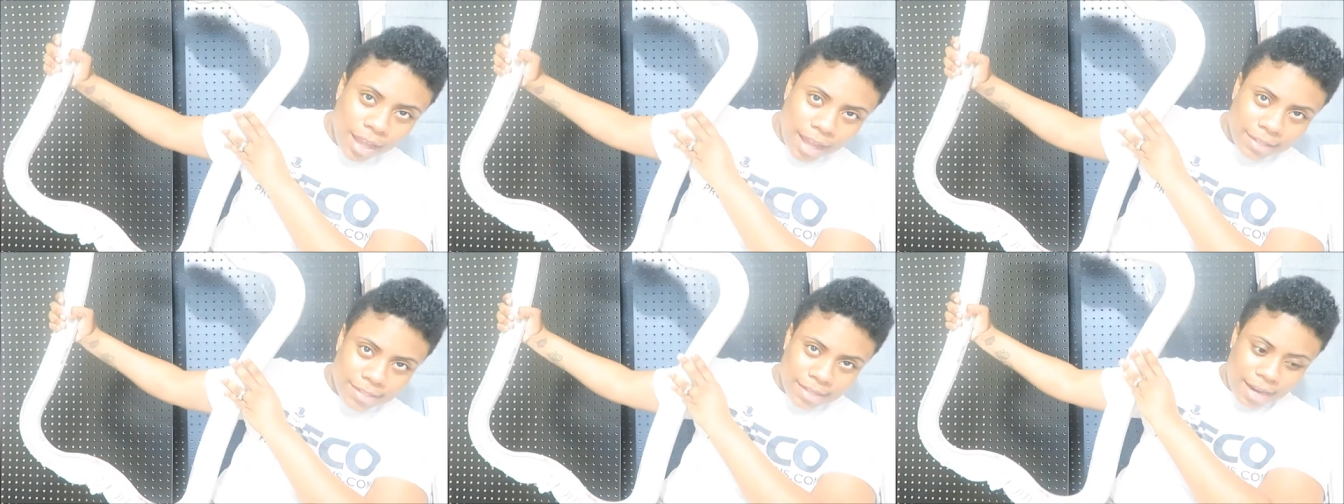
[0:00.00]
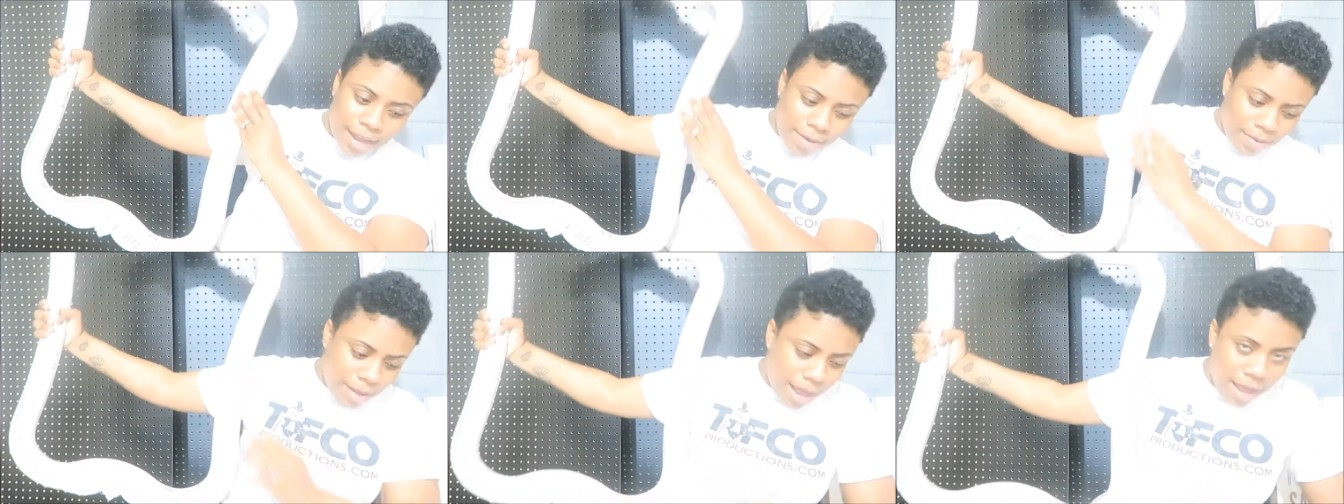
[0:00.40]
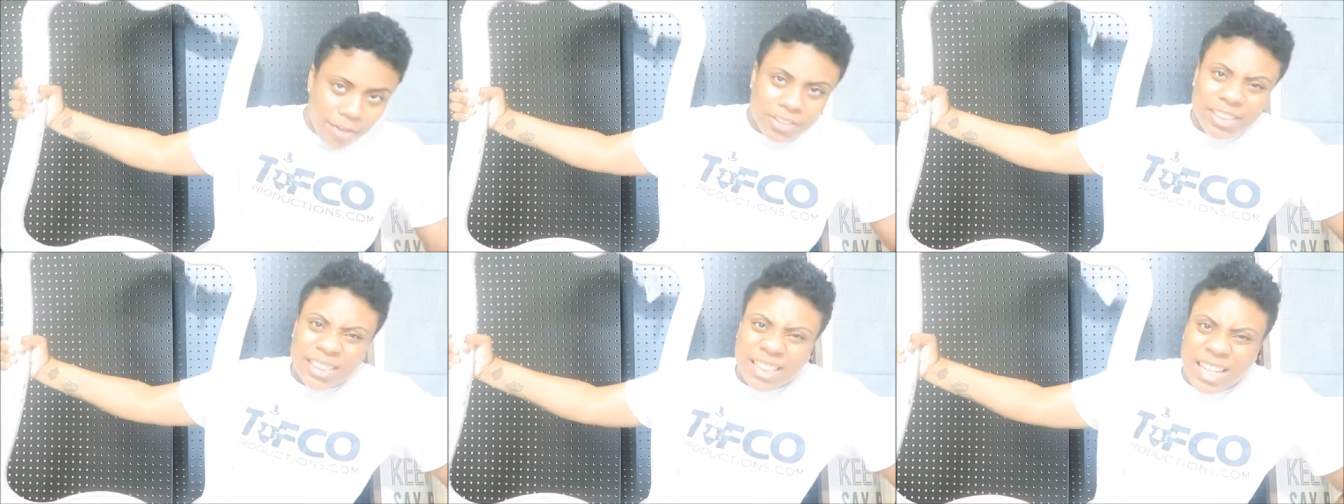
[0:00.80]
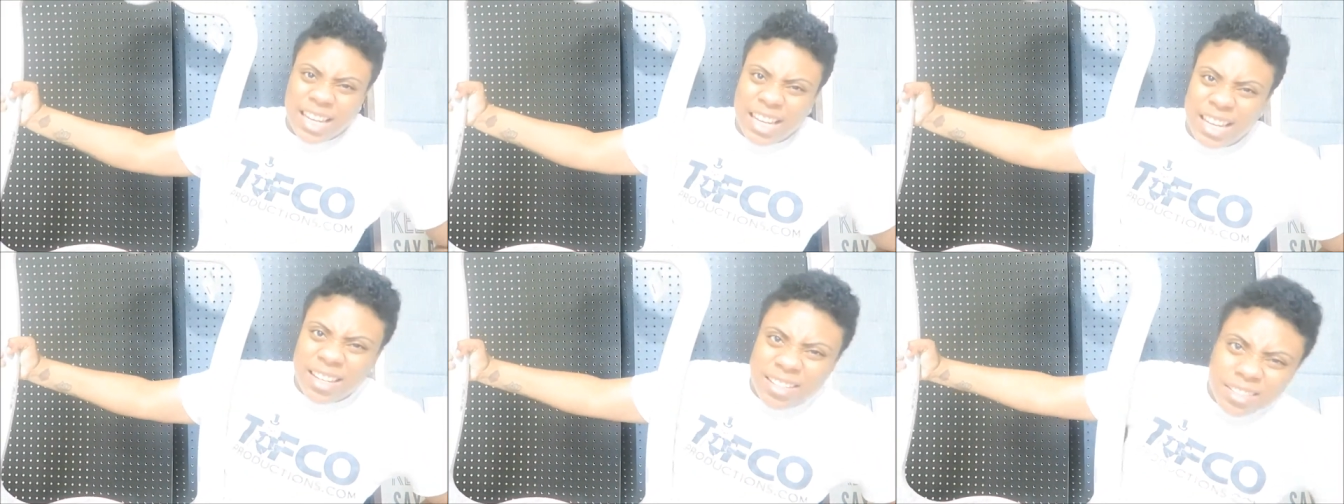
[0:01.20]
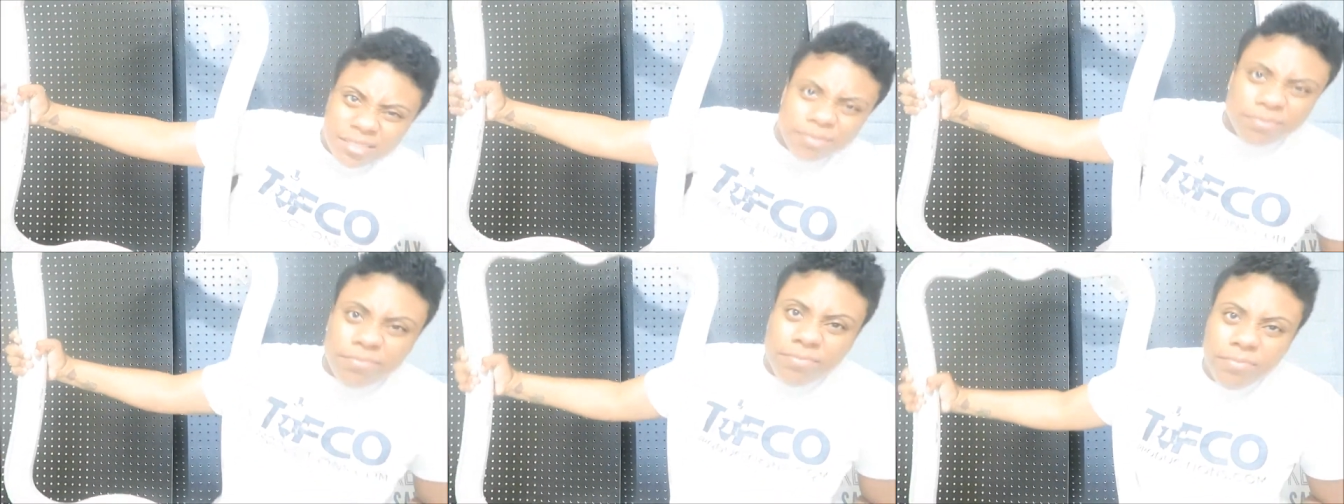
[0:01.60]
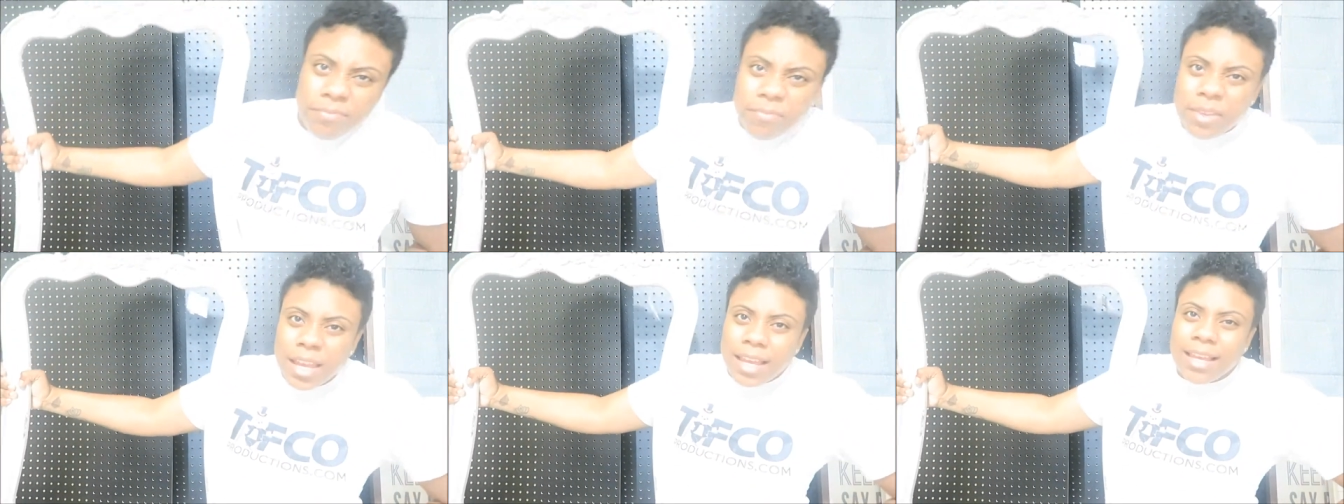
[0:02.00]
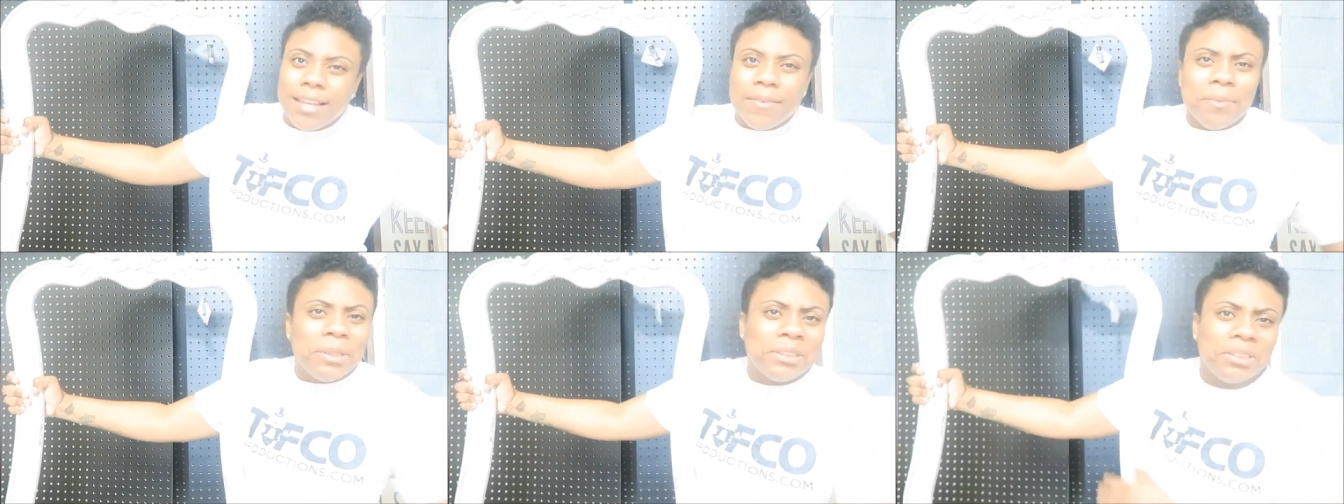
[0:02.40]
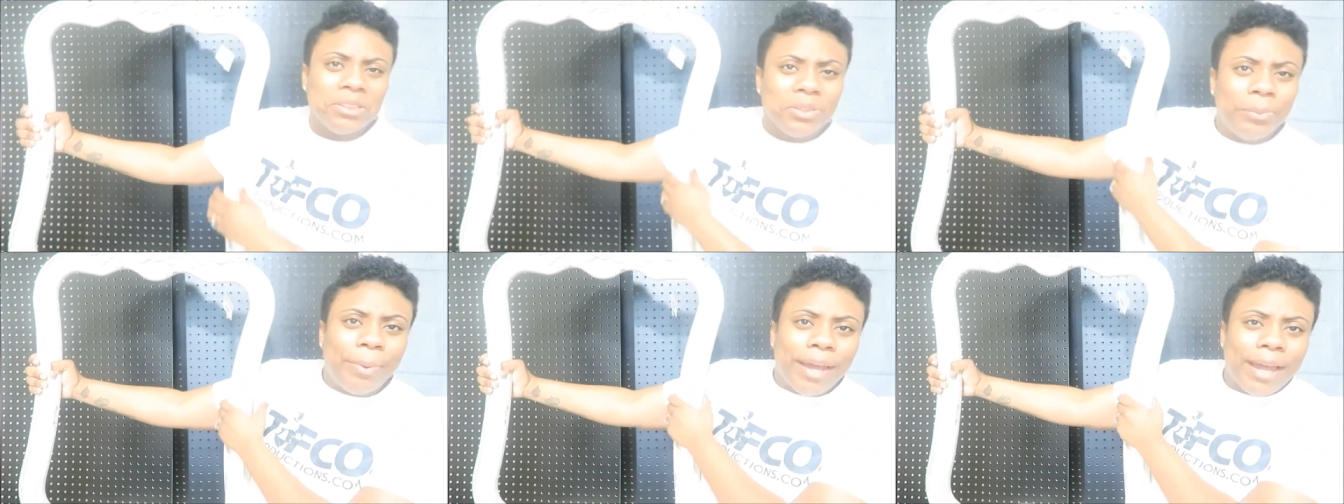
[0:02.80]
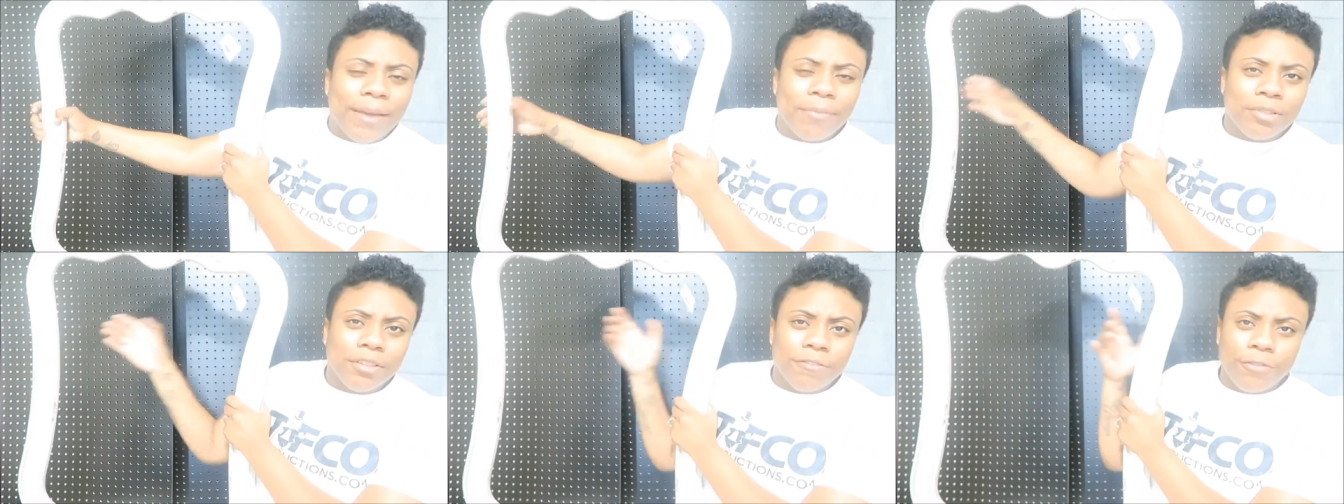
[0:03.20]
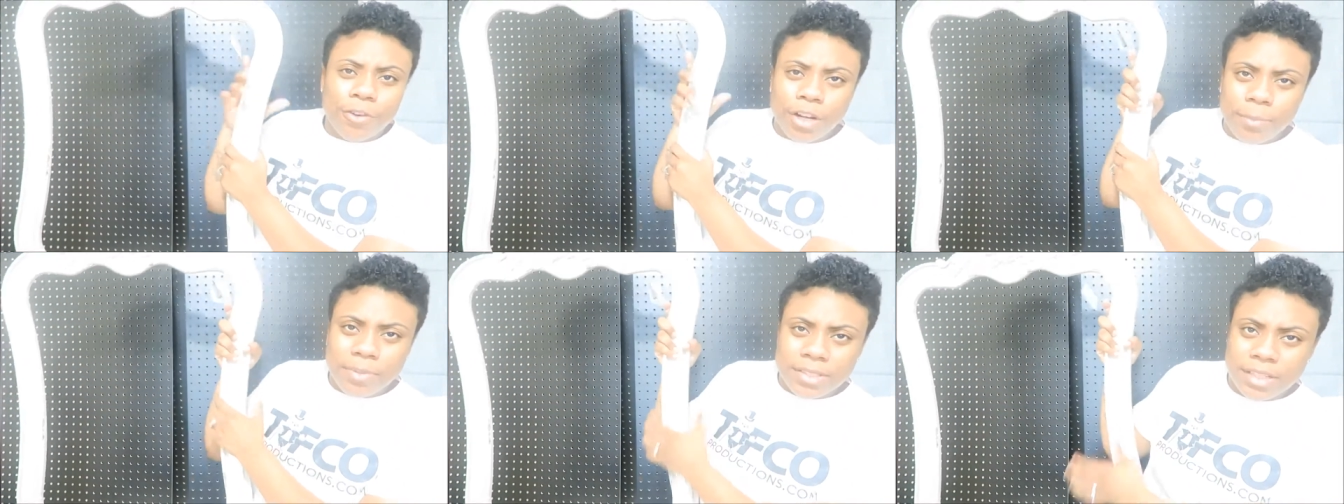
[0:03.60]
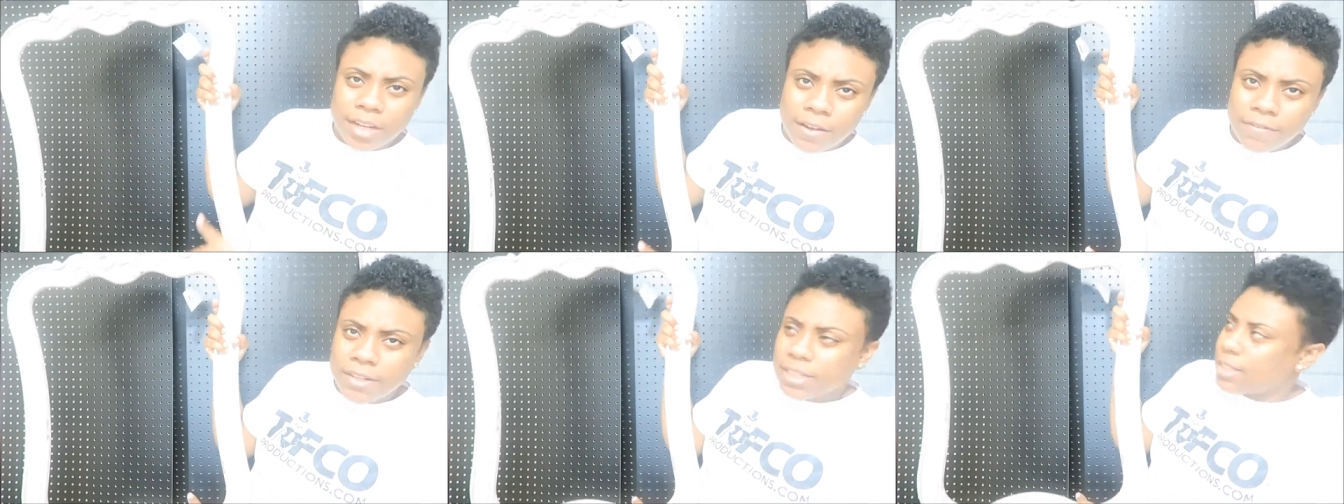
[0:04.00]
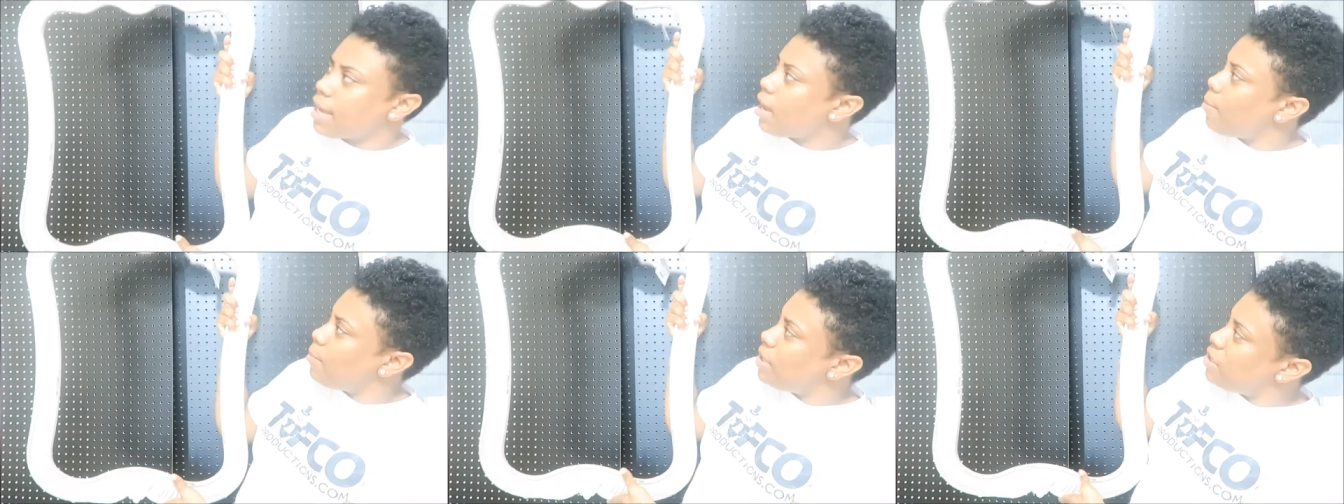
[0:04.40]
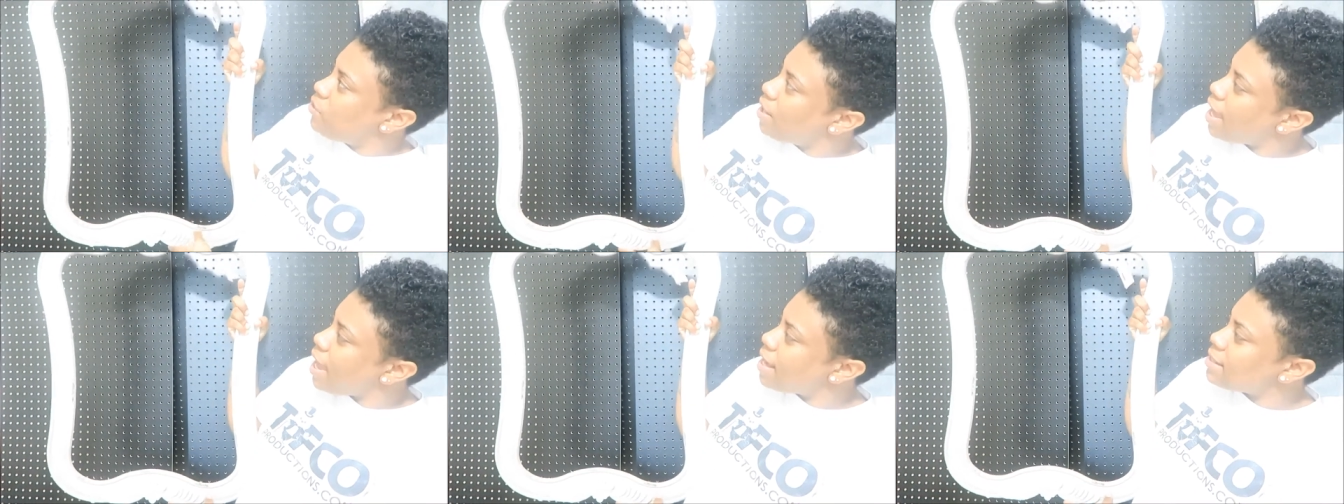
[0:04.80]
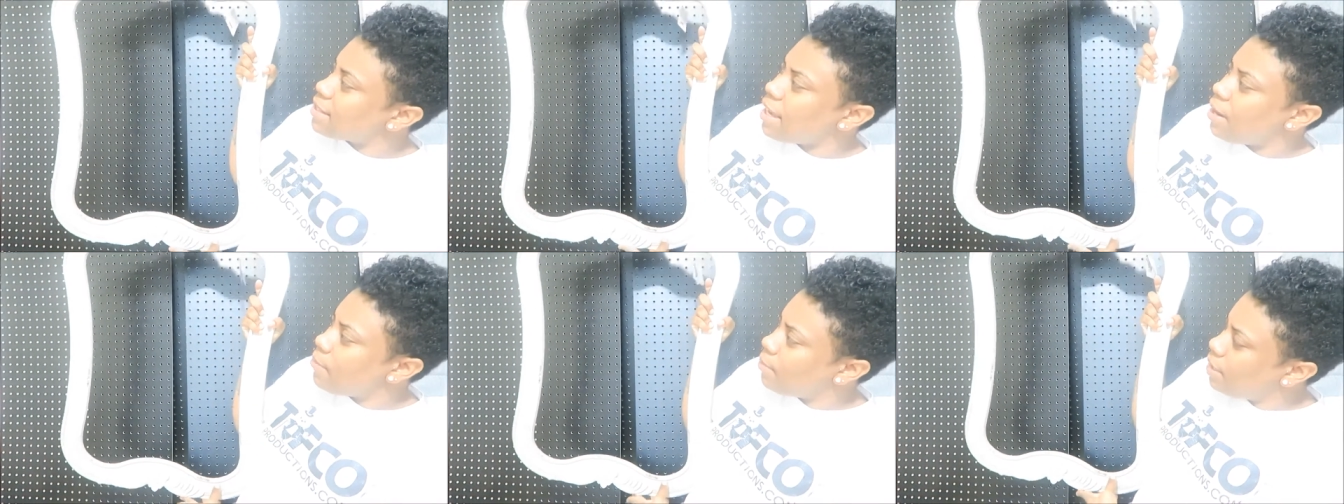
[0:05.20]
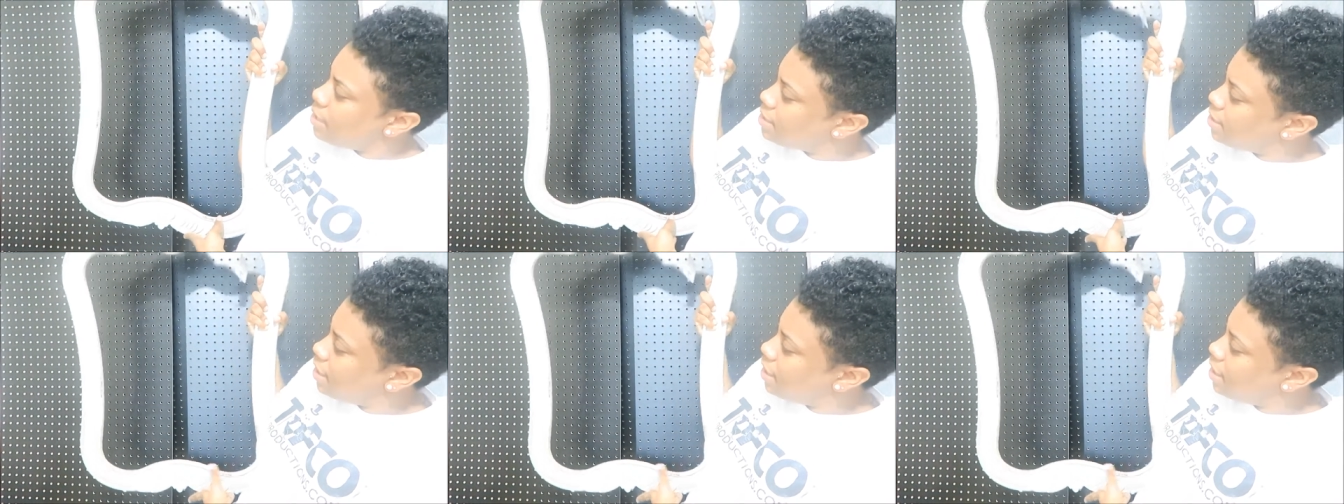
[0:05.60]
I said I'll, I'll just get it. It wasn't too bad with the 40% off discount, but you guys can't really